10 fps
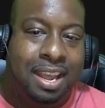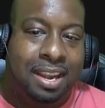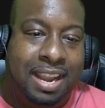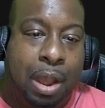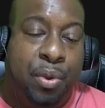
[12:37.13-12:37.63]

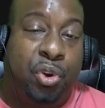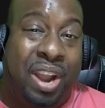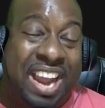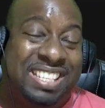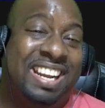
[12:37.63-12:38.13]
Now we
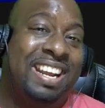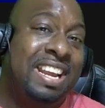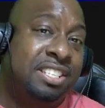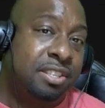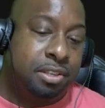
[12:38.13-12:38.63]
create an
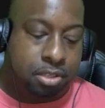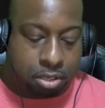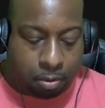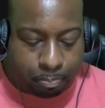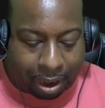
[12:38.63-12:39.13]
instance
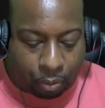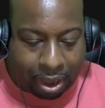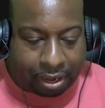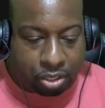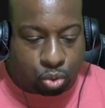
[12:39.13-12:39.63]
by
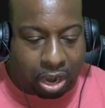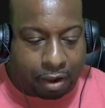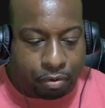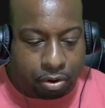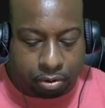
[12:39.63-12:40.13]
writing
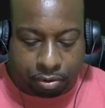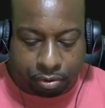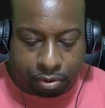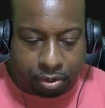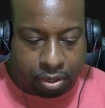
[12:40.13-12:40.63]
driver
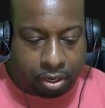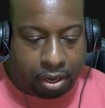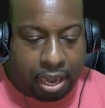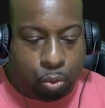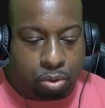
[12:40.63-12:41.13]

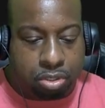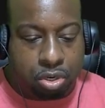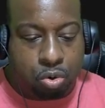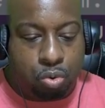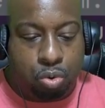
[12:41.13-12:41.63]
equals
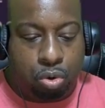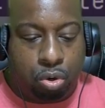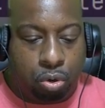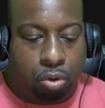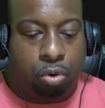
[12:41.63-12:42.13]
new
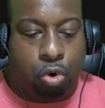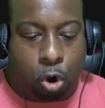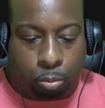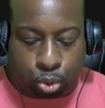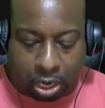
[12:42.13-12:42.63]

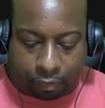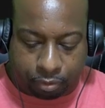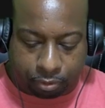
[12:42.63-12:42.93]
Chrome driver.